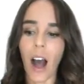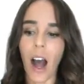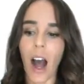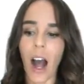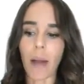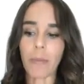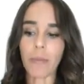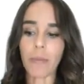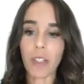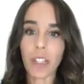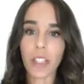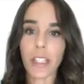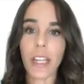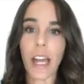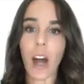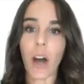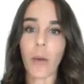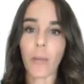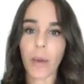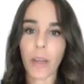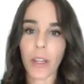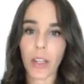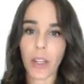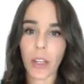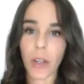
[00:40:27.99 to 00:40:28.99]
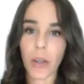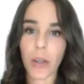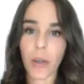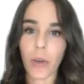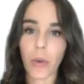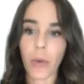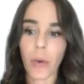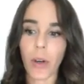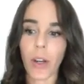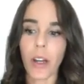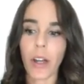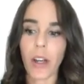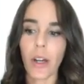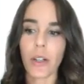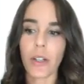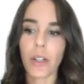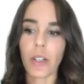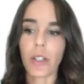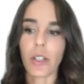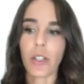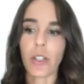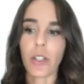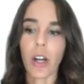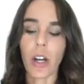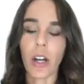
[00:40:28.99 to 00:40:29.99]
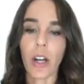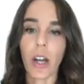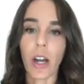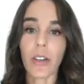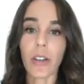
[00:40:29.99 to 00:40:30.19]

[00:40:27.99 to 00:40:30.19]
I'm just helping you to start